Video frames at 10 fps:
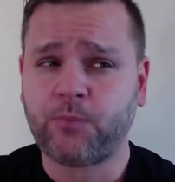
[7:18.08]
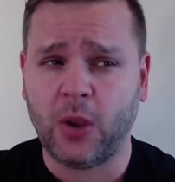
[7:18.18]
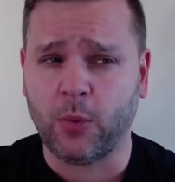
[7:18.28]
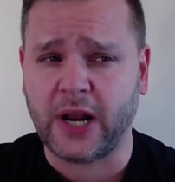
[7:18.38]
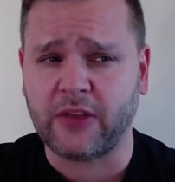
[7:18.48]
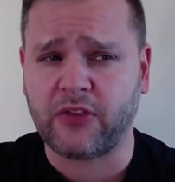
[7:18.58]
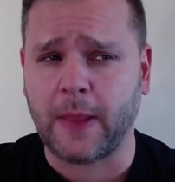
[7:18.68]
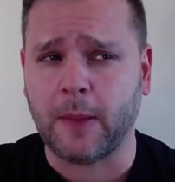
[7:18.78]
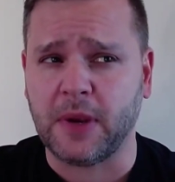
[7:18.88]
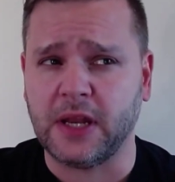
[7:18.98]
And we're kind of
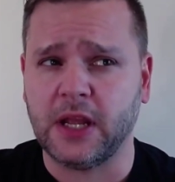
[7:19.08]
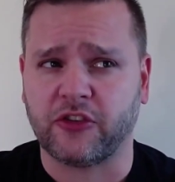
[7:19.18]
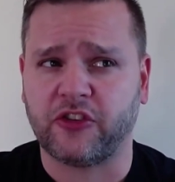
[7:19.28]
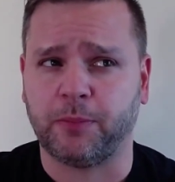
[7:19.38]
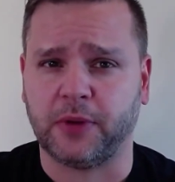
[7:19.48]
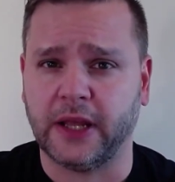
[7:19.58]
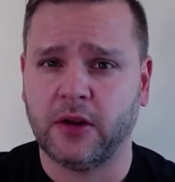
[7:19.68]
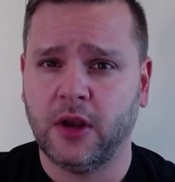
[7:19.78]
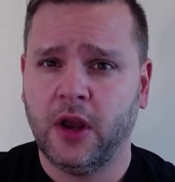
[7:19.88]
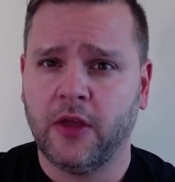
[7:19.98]
seeing the media
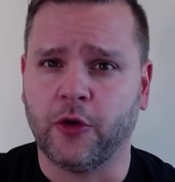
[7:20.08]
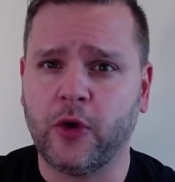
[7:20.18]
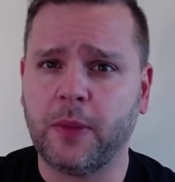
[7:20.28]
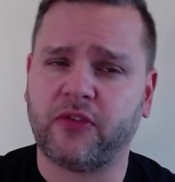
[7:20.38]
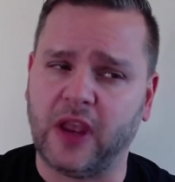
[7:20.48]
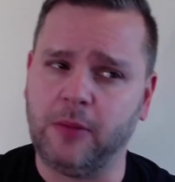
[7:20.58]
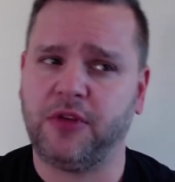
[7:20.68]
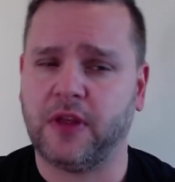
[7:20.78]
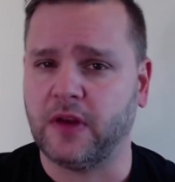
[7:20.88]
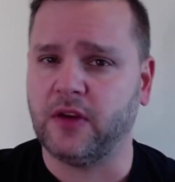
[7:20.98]
split. They're doing the same
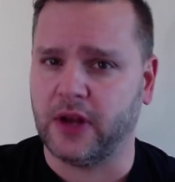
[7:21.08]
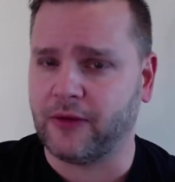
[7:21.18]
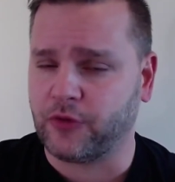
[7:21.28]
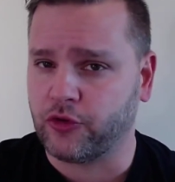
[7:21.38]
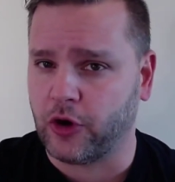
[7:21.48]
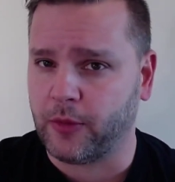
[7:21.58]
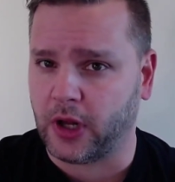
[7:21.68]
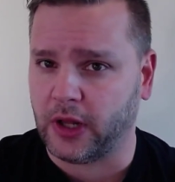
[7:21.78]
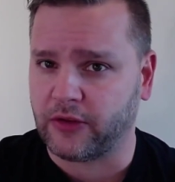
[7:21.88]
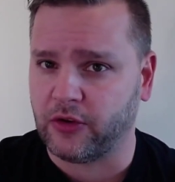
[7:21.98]
thing they did after Trump
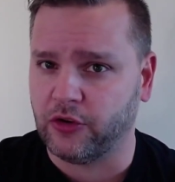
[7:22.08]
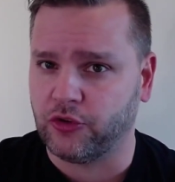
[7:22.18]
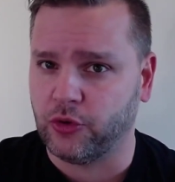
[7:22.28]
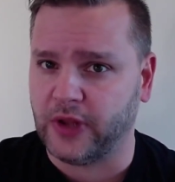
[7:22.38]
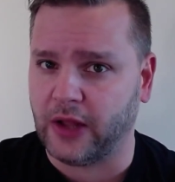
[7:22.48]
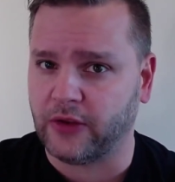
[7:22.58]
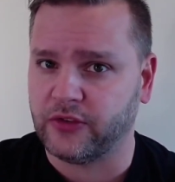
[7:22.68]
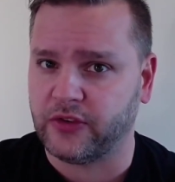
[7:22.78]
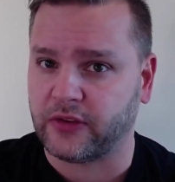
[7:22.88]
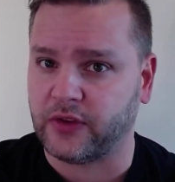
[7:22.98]
got elected in
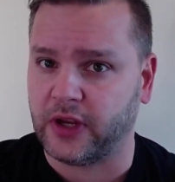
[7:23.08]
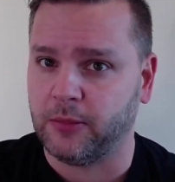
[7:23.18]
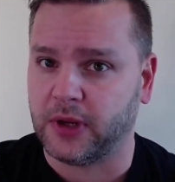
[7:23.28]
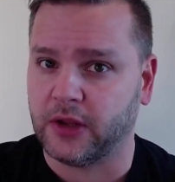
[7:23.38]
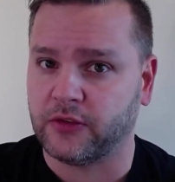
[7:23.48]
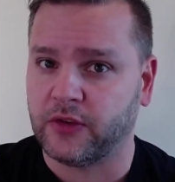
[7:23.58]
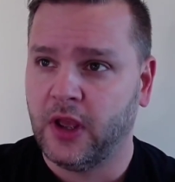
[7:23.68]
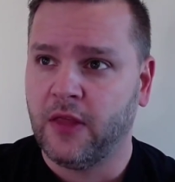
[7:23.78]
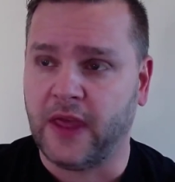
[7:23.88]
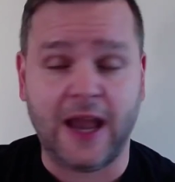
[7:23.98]
2016, because
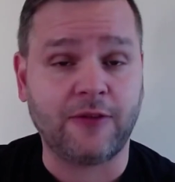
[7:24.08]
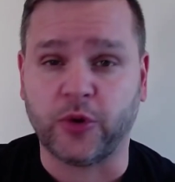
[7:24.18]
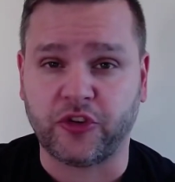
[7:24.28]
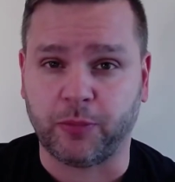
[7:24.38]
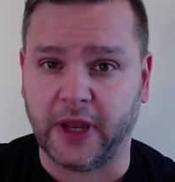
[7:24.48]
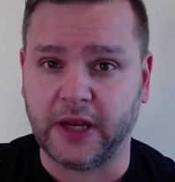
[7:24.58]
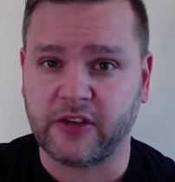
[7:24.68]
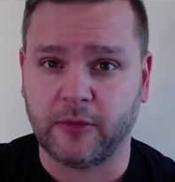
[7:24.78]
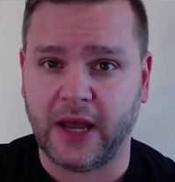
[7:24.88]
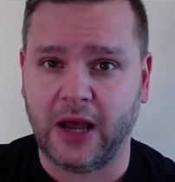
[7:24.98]
they have to explain
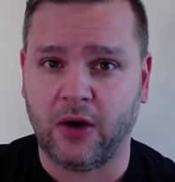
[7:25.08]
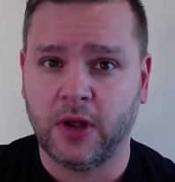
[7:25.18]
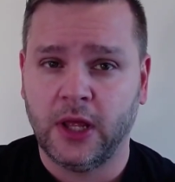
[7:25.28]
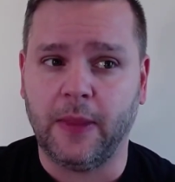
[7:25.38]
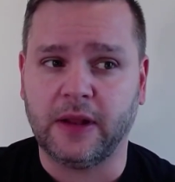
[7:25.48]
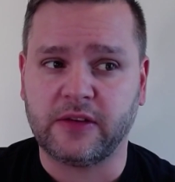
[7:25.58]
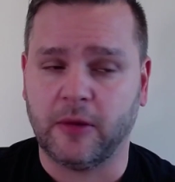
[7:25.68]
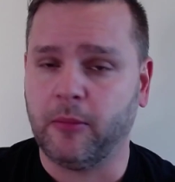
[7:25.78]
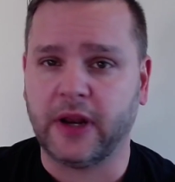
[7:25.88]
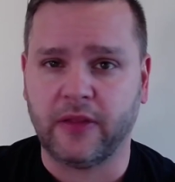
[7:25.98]
somehow that
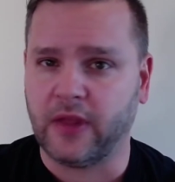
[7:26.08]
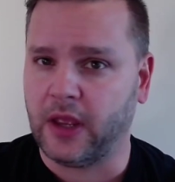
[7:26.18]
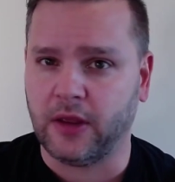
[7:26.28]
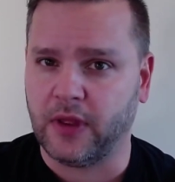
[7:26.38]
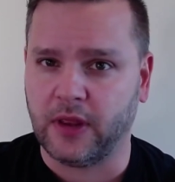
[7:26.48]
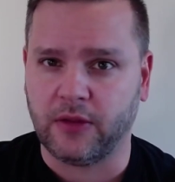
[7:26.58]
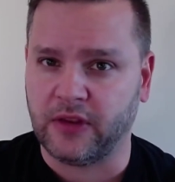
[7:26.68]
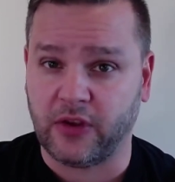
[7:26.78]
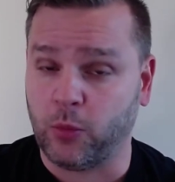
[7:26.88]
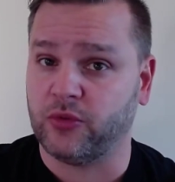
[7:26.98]
somebody
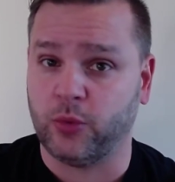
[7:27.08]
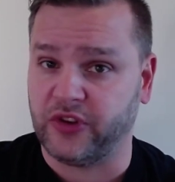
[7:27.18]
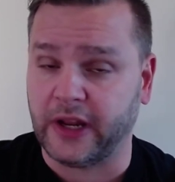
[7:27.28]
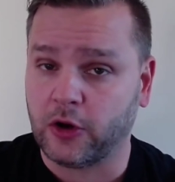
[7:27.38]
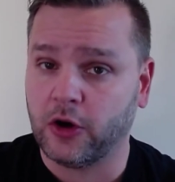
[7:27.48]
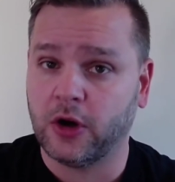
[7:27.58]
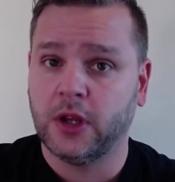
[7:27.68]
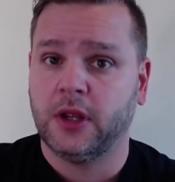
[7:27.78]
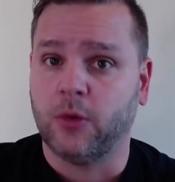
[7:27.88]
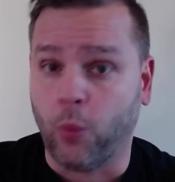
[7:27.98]
they said was Hitler
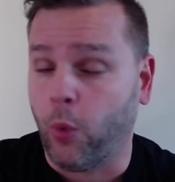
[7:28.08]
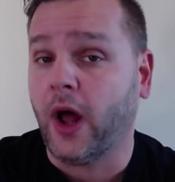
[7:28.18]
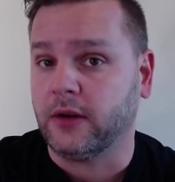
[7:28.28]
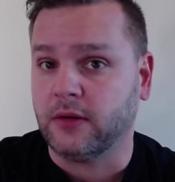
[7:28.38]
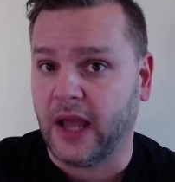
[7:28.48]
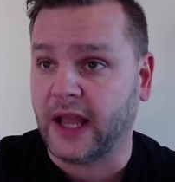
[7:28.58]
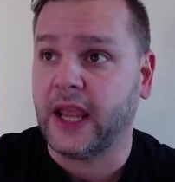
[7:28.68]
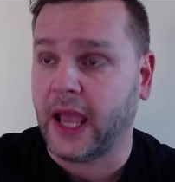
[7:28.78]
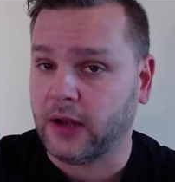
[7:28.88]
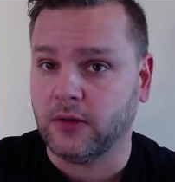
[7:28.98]
won
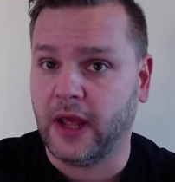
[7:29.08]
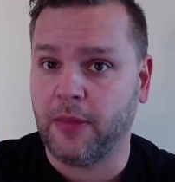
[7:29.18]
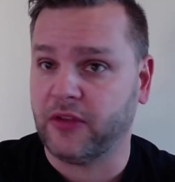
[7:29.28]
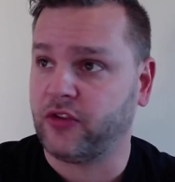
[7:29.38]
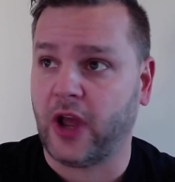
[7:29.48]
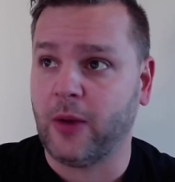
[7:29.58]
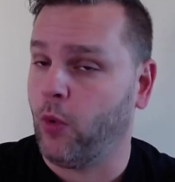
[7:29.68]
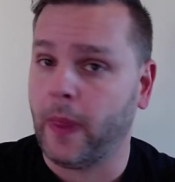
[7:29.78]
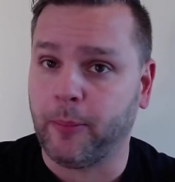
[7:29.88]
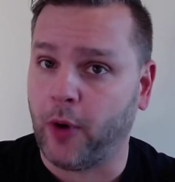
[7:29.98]
again, and this time
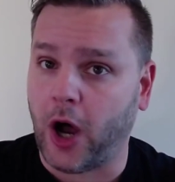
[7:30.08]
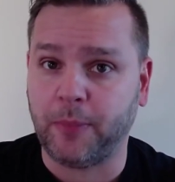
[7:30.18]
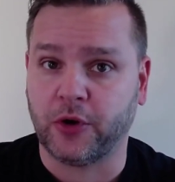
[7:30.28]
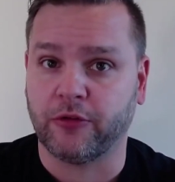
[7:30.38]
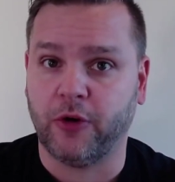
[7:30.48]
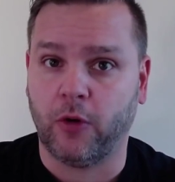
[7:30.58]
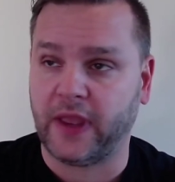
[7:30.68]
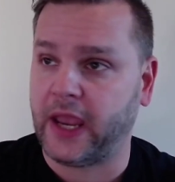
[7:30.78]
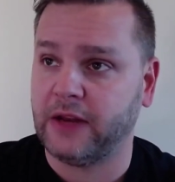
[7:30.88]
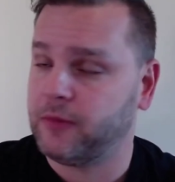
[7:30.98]
won the popular vote. They
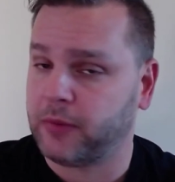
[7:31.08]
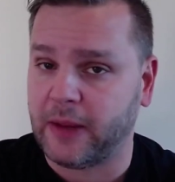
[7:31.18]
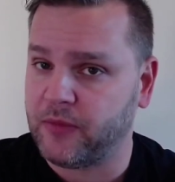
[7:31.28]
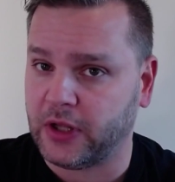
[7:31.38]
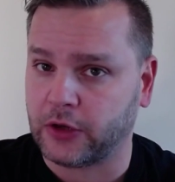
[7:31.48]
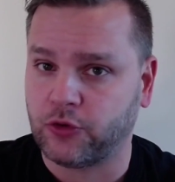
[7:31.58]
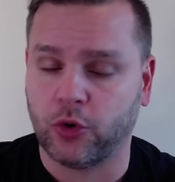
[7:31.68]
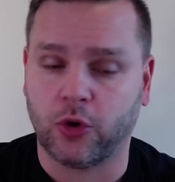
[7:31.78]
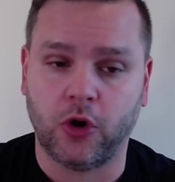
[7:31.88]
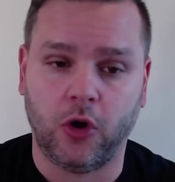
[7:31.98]
can't even blame the
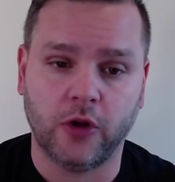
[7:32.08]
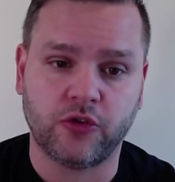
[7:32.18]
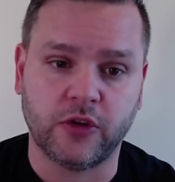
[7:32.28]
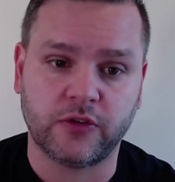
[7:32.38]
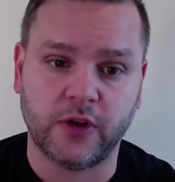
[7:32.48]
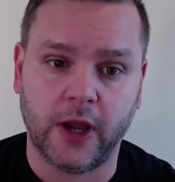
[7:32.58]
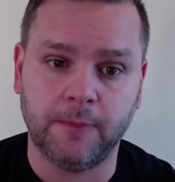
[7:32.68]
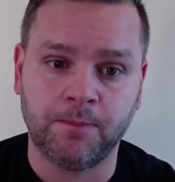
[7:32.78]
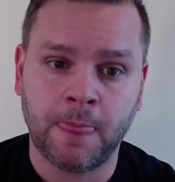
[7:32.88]
Electoral College this time.